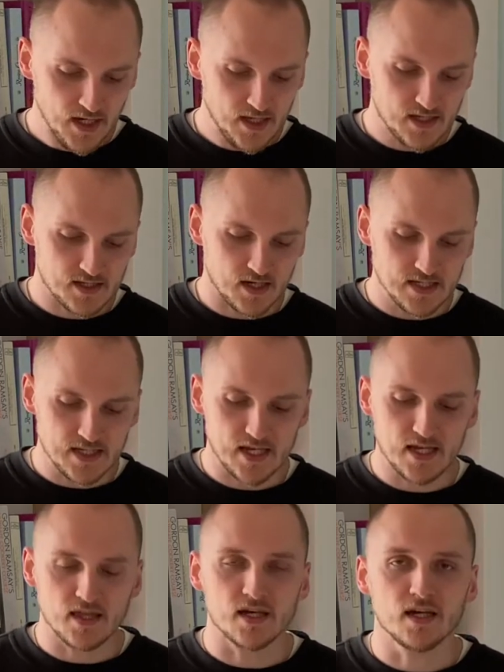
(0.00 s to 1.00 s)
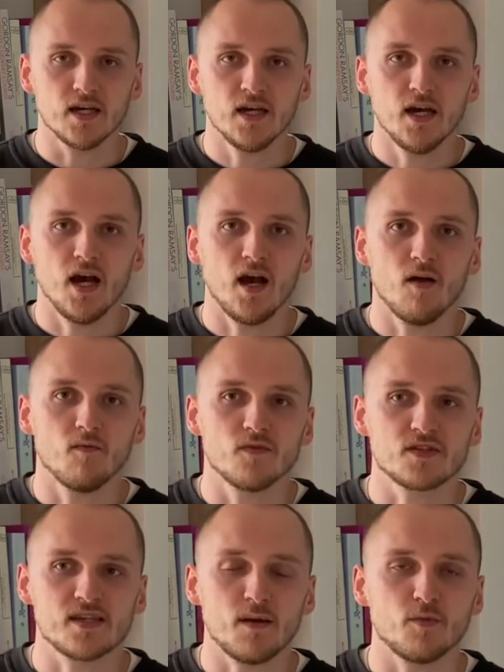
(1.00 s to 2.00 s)
This idea that
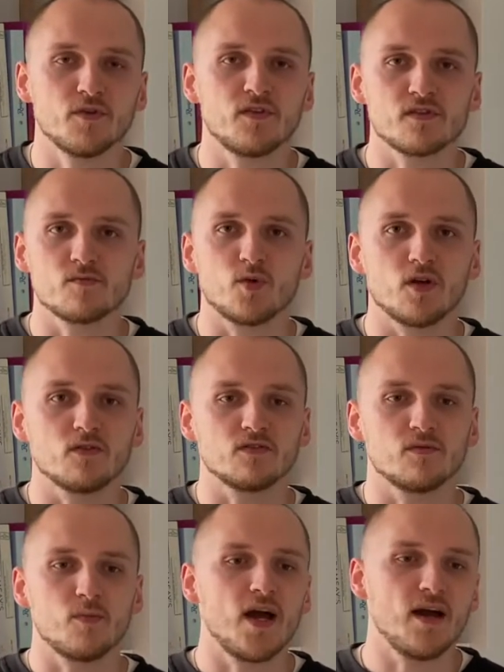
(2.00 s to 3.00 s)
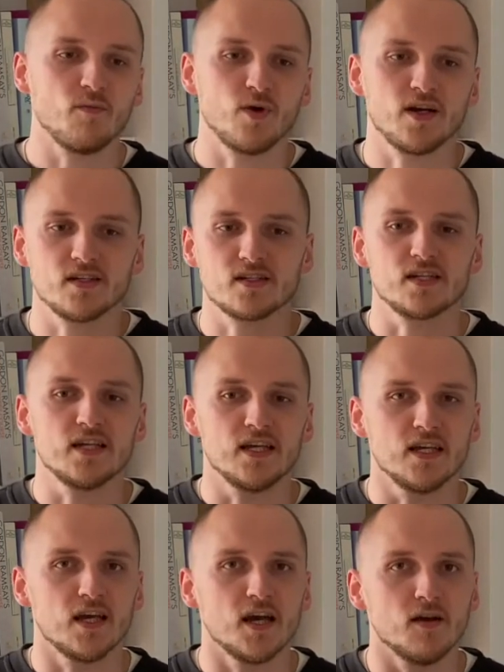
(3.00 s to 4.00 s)
the Sabbath doesn't belong to man, but actually
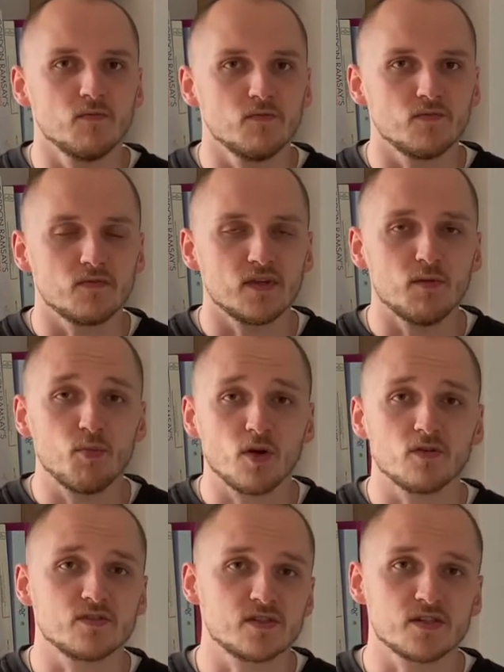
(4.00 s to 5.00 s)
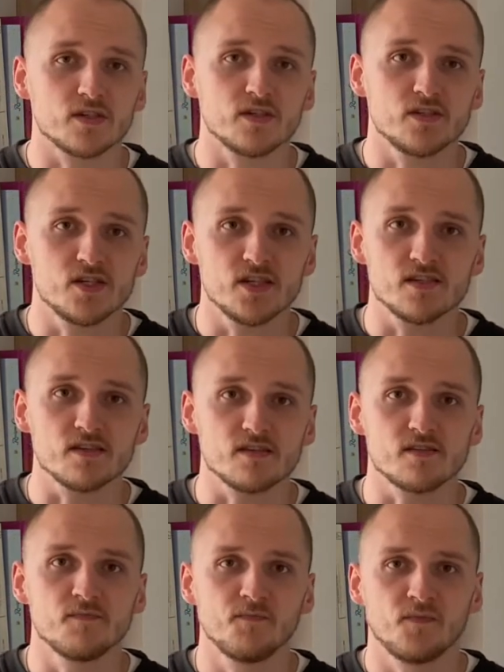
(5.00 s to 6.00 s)
it belongs to
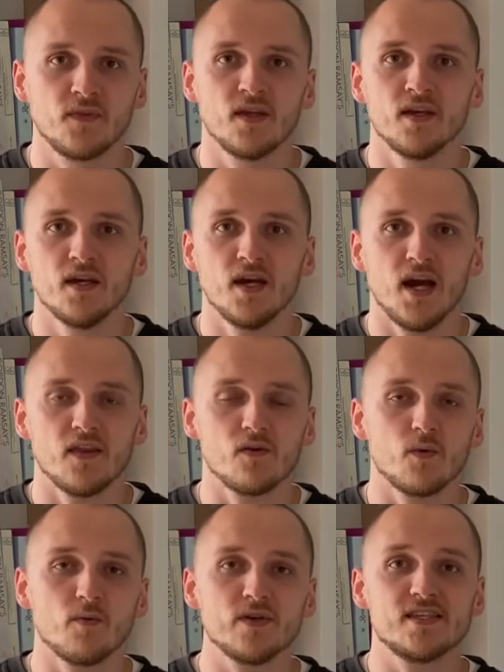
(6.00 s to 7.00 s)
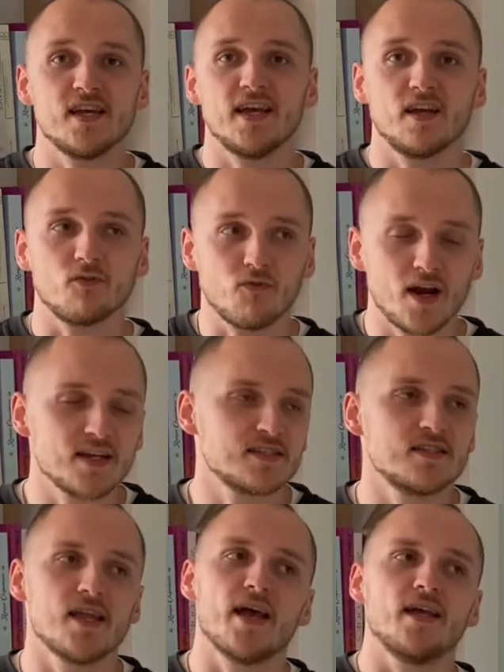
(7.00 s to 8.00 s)
Jesus. And that when we take a
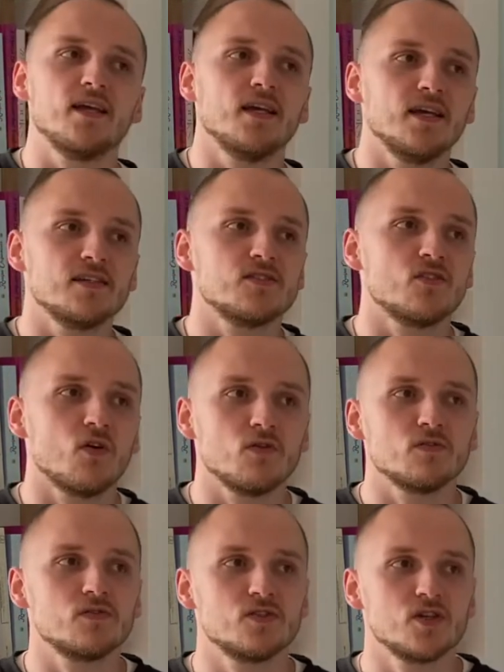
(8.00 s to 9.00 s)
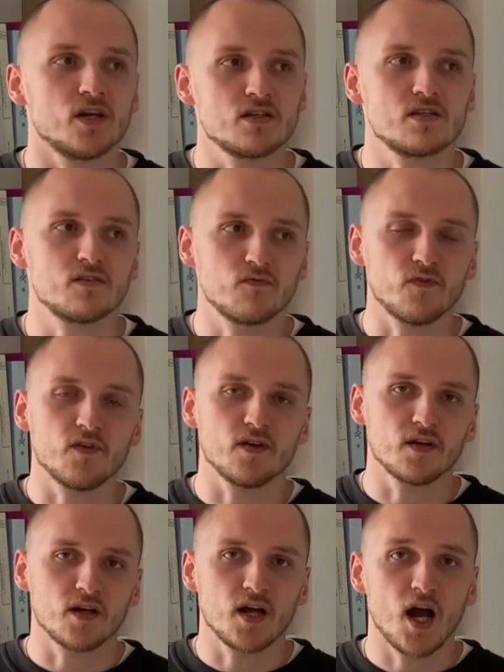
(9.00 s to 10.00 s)
rest day, it's not just
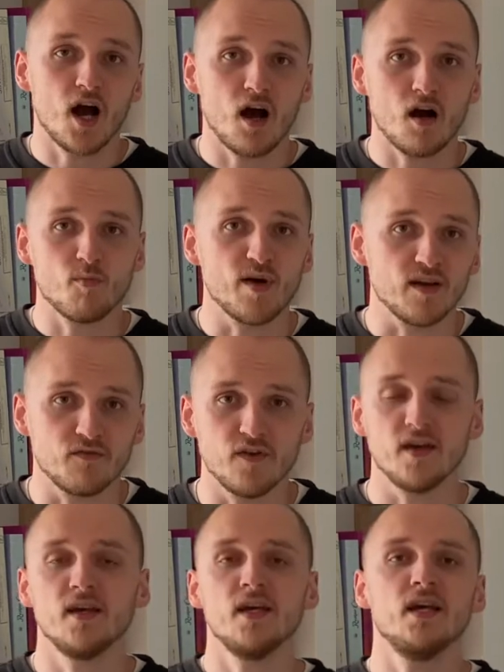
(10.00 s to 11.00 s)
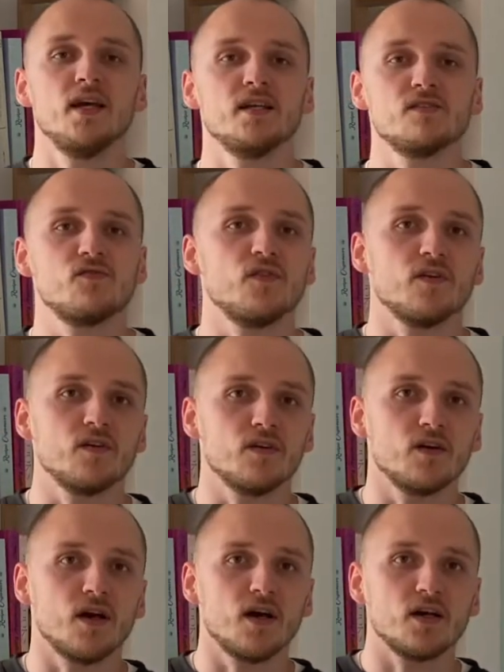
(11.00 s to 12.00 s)
for our benefit, it's for
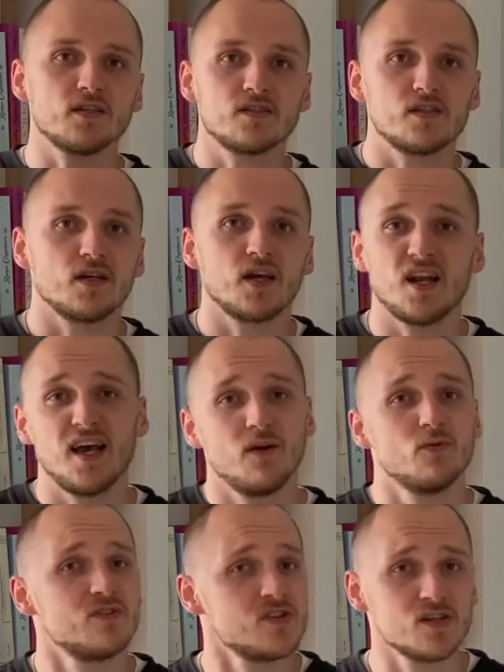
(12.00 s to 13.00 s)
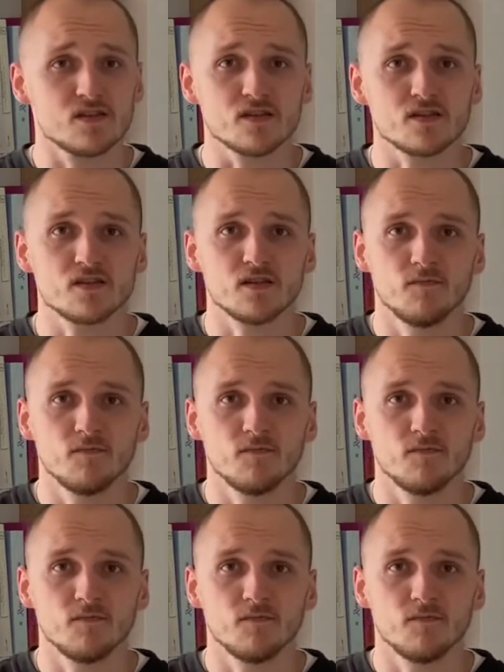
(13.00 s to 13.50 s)
us to connect with Jesus.